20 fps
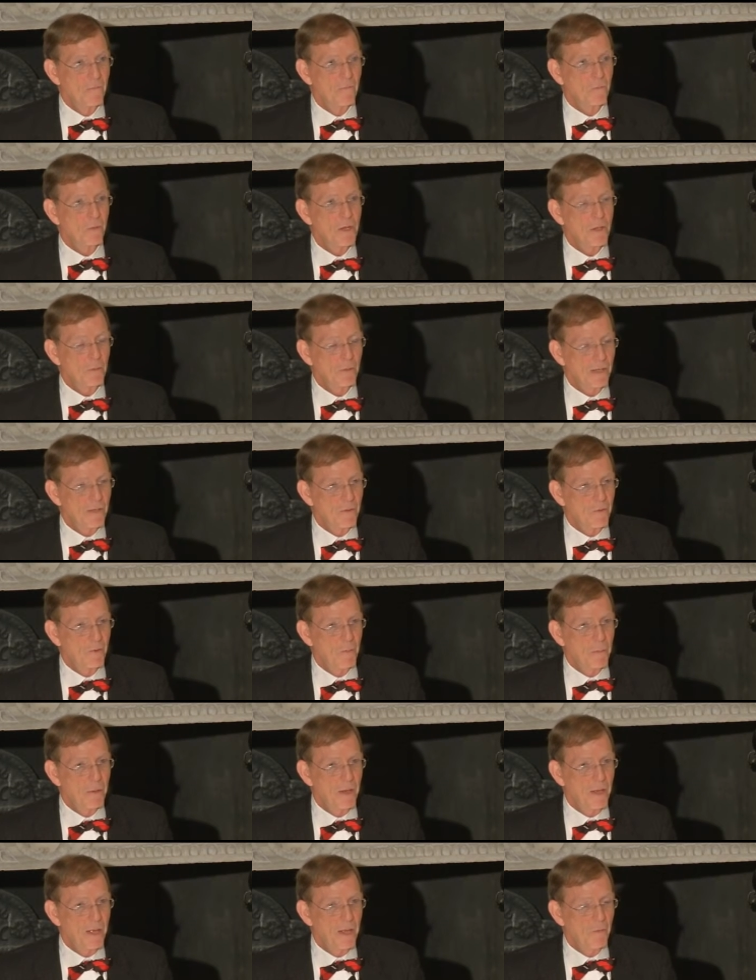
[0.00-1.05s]
frequently the
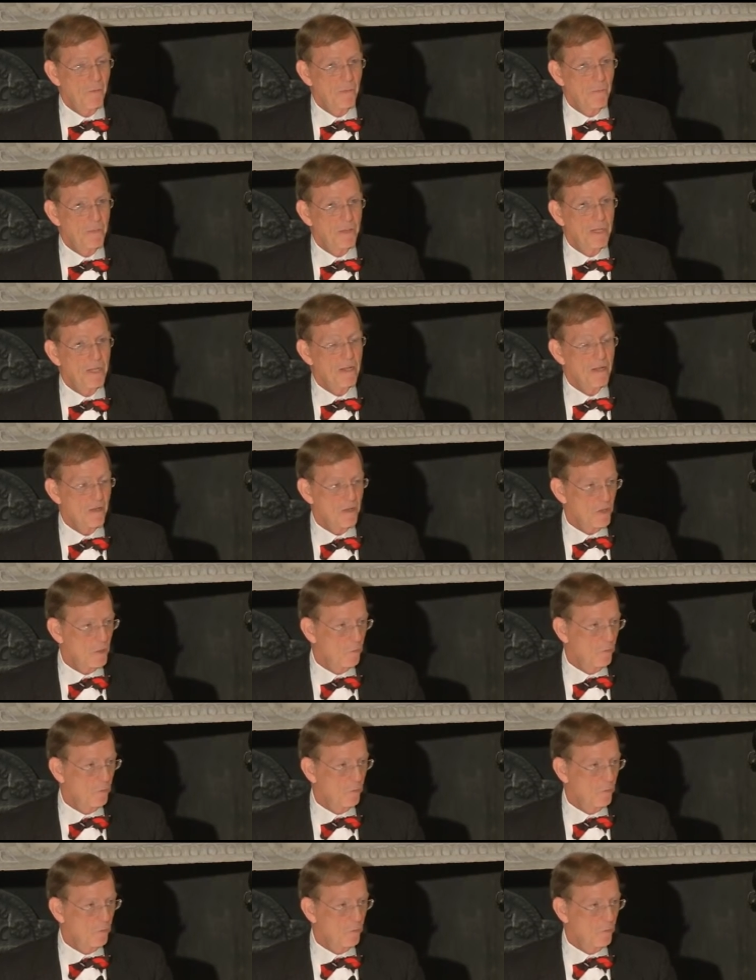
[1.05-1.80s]
reply would be, you